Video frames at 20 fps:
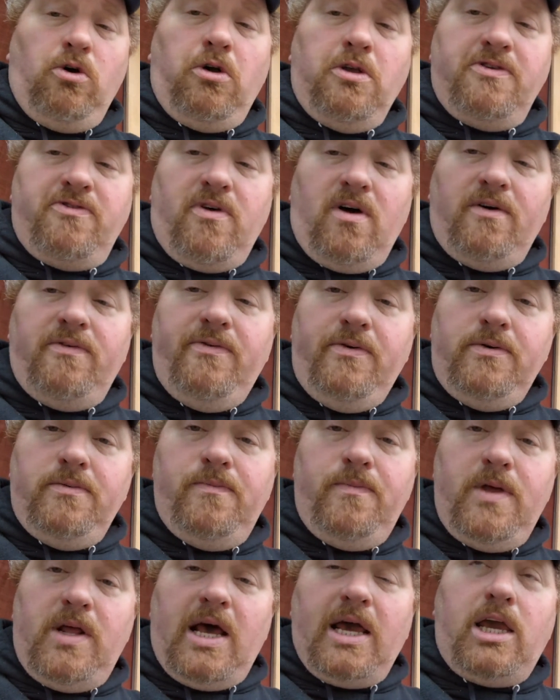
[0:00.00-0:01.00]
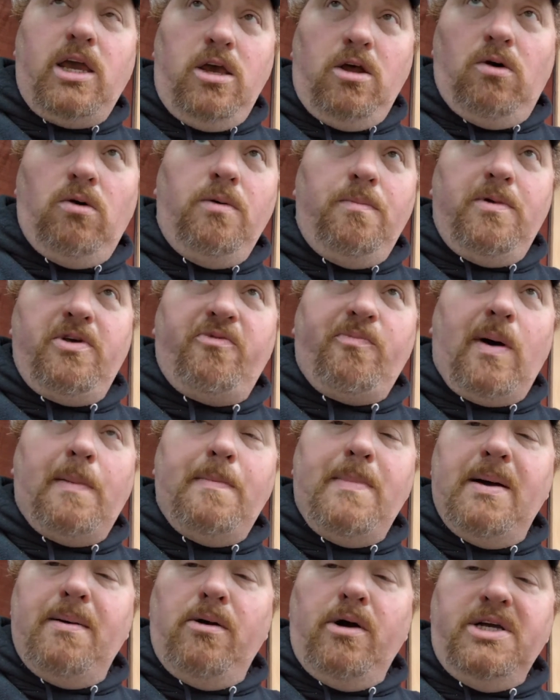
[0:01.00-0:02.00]
stuff, and and just my
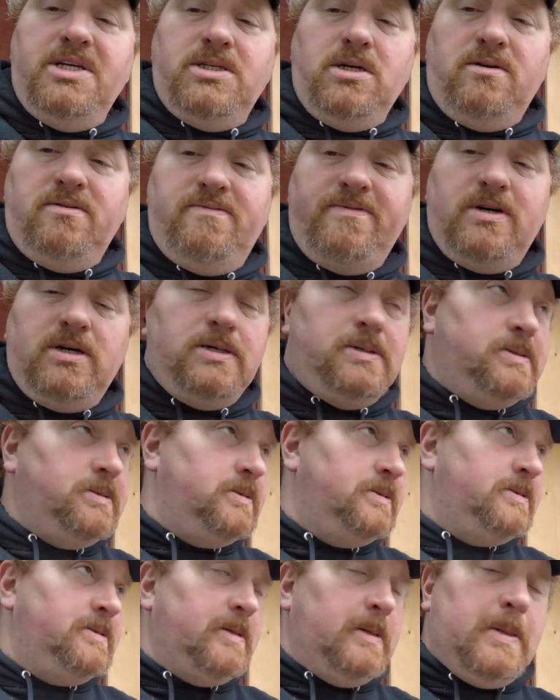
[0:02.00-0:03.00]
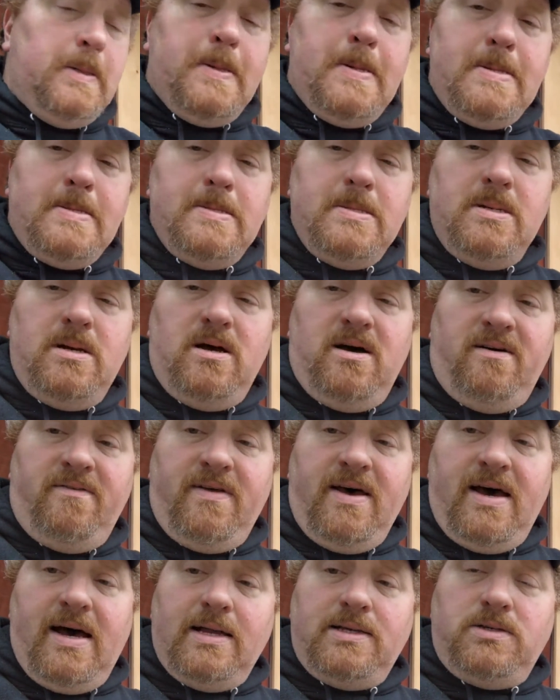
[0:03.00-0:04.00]
memories of
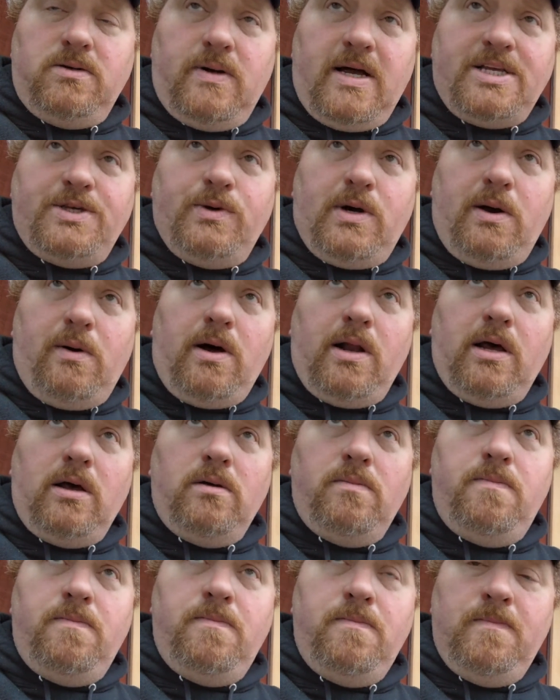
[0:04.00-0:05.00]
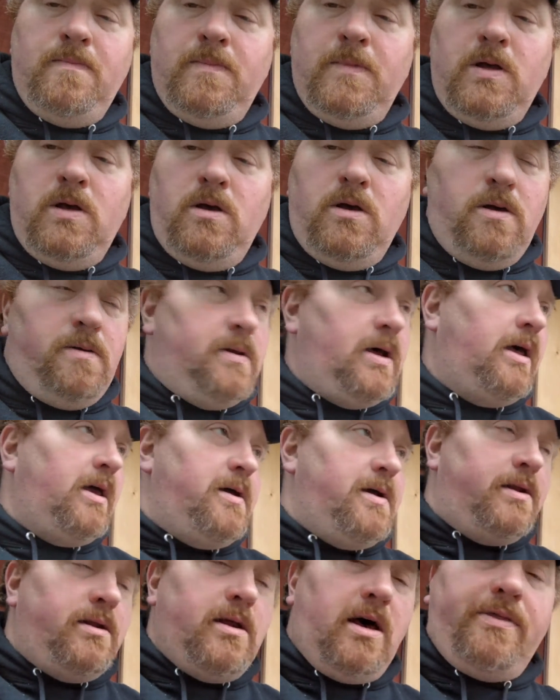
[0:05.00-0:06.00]
that. So that's why I want
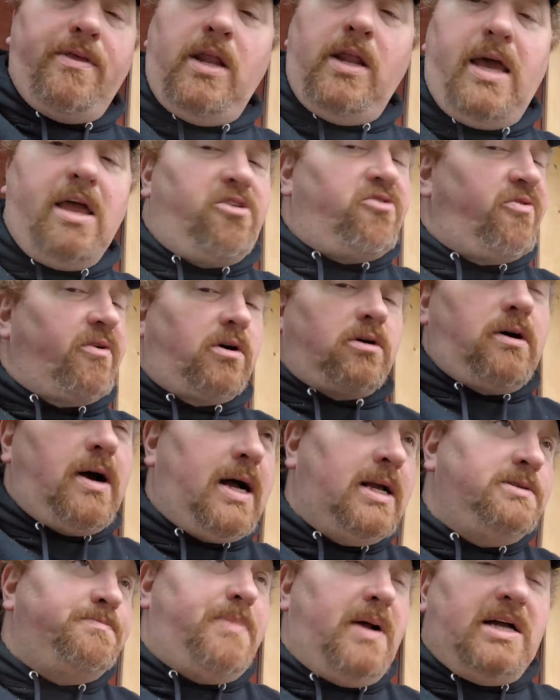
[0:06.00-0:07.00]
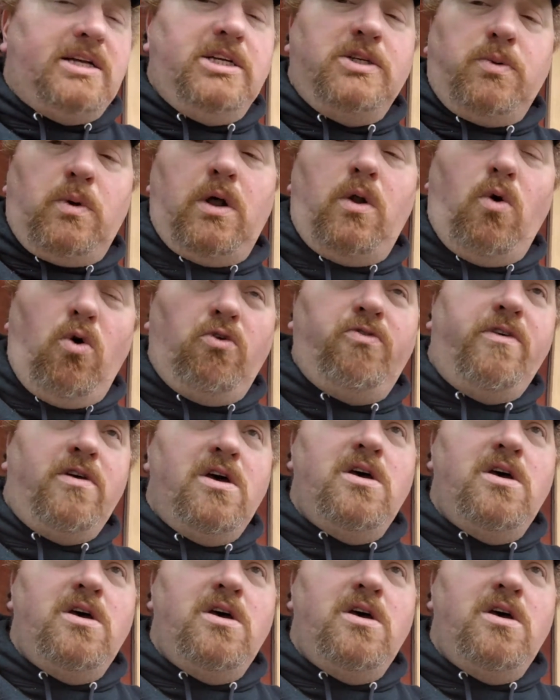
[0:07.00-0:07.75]
to. Nothing against ferro rods, but I just want an old.